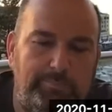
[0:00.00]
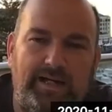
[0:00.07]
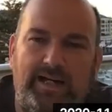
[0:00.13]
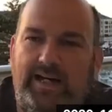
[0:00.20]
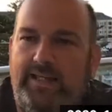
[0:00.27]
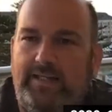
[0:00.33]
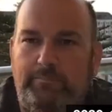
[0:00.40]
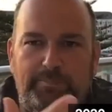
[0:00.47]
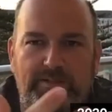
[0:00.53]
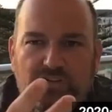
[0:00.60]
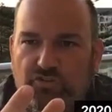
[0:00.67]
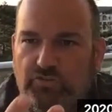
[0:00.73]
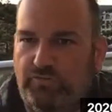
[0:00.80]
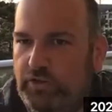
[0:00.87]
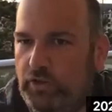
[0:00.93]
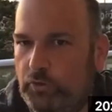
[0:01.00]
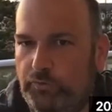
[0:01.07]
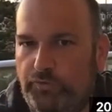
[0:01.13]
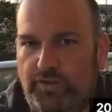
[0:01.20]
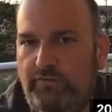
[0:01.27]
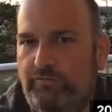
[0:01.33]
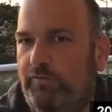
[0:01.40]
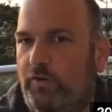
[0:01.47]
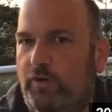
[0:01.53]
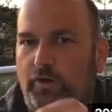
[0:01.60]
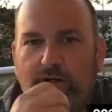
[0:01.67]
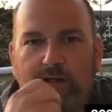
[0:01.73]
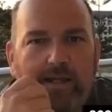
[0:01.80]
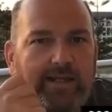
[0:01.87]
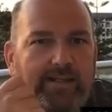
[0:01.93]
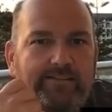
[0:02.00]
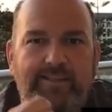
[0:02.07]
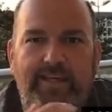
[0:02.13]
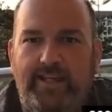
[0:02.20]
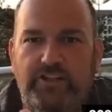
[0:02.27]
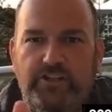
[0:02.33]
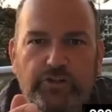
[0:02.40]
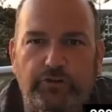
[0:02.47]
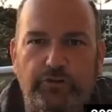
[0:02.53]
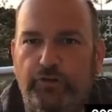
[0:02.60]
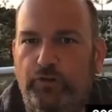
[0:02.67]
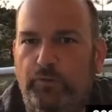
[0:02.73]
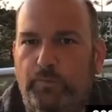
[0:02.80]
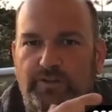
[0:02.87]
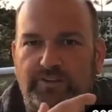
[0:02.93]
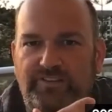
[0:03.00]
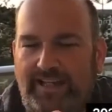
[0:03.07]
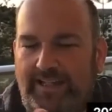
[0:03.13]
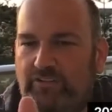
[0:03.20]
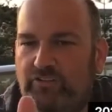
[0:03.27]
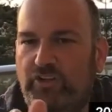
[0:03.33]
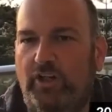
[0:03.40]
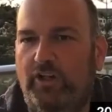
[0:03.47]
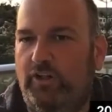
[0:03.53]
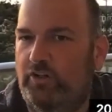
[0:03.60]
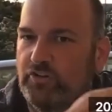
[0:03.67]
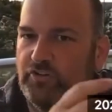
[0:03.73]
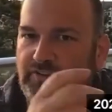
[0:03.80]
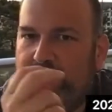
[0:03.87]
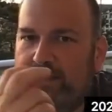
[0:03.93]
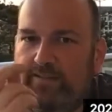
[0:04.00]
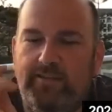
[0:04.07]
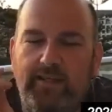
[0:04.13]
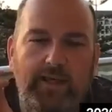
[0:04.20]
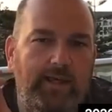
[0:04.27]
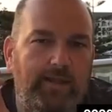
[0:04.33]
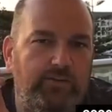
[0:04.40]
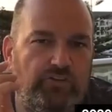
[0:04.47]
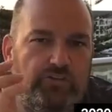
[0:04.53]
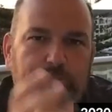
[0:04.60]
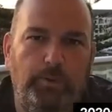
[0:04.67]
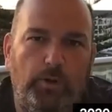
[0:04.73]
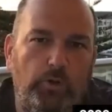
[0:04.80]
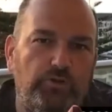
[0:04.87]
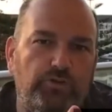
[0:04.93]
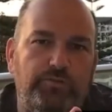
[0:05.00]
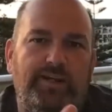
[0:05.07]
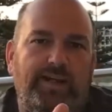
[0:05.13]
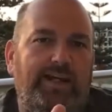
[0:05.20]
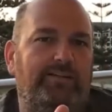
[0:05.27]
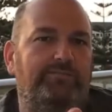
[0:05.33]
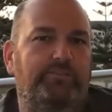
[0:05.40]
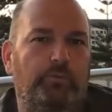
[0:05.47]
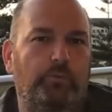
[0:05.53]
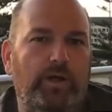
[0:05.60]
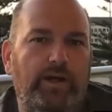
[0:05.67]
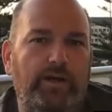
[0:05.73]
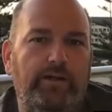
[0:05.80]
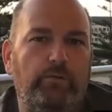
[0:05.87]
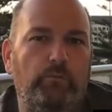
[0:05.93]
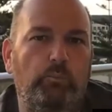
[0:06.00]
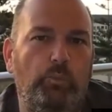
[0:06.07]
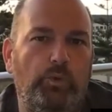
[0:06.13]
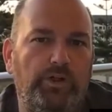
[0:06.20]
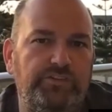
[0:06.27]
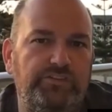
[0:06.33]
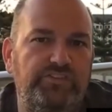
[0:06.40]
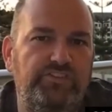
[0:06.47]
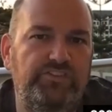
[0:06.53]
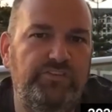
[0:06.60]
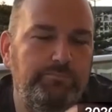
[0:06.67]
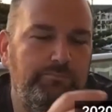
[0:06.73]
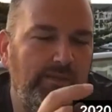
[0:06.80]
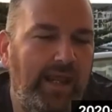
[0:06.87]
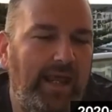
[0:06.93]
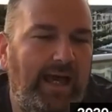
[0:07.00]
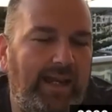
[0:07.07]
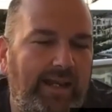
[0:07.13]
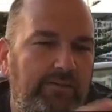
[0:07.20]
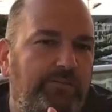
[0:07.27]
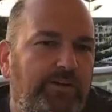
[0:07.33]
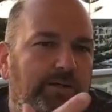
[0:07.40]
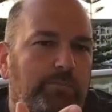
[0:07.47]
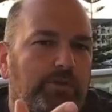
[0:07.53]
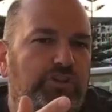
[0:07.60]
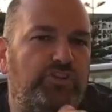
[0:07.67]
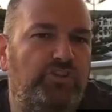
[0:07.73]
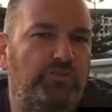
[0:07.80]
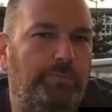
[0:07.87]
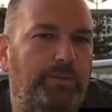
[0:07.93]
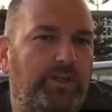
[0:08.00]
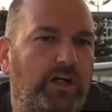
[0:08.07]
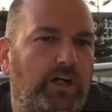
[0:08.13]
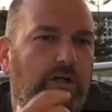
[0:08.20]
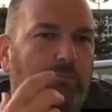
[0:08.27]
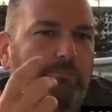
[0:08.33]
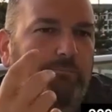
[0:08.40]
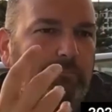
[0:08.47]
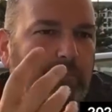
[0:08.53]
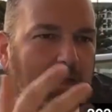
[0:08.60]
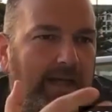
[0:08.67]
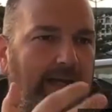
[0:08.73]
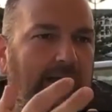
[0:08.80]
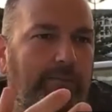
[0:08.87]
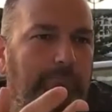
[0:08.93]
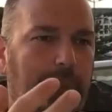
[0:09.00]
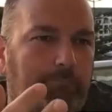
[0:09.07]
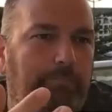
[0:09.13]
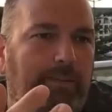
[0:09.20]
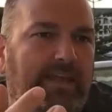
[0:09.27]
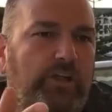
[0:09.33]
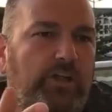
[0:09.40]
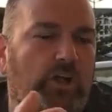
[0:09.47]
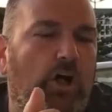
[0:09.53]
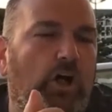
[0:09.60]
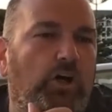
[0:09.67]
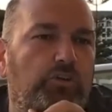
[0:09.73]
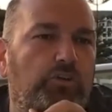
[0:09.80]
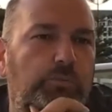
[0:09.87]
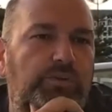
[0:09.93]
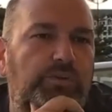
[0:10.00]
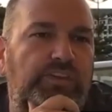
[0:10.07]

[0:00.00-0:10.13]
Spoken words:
buy a piece of clothing for €10 or $10 and dispose of it after wearing it once. And that very much has become a big cause